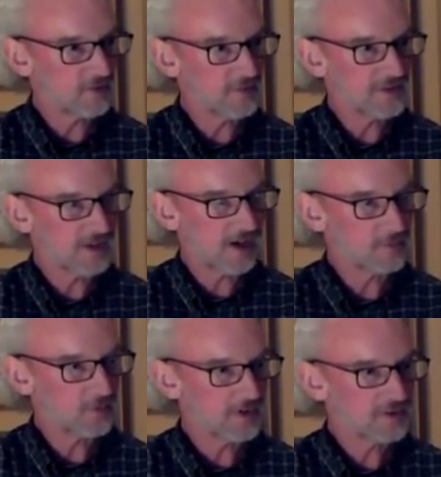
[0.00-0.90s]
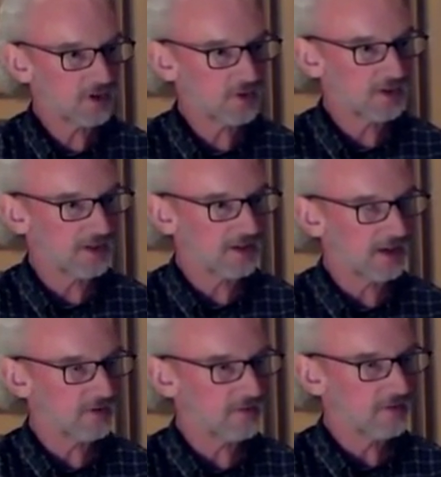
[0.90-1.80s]
There have been times when I don't,
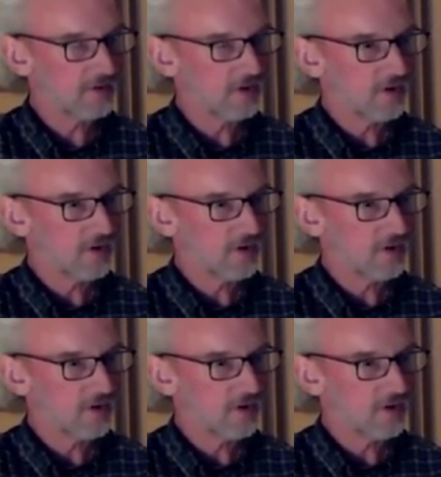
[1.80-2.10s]
and